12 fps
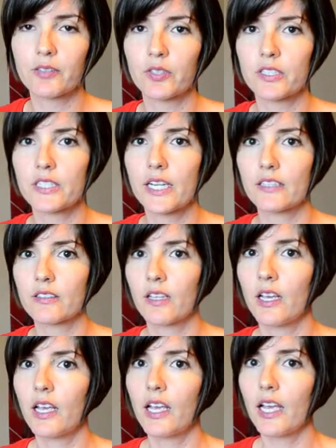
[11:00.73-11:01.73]
different states.
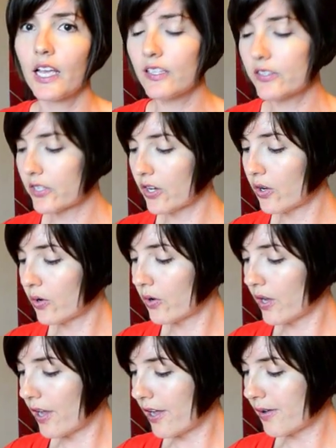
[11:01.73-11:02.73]
And
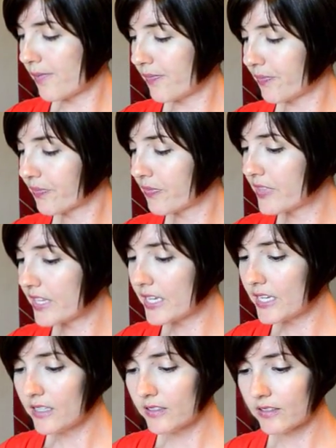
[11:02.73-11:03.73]
so
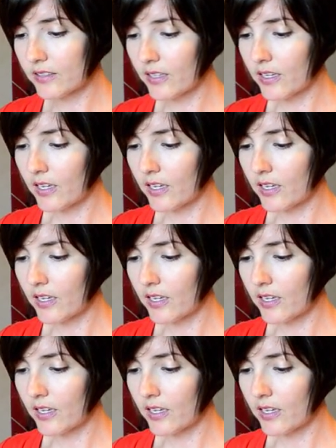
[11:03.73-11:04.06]
these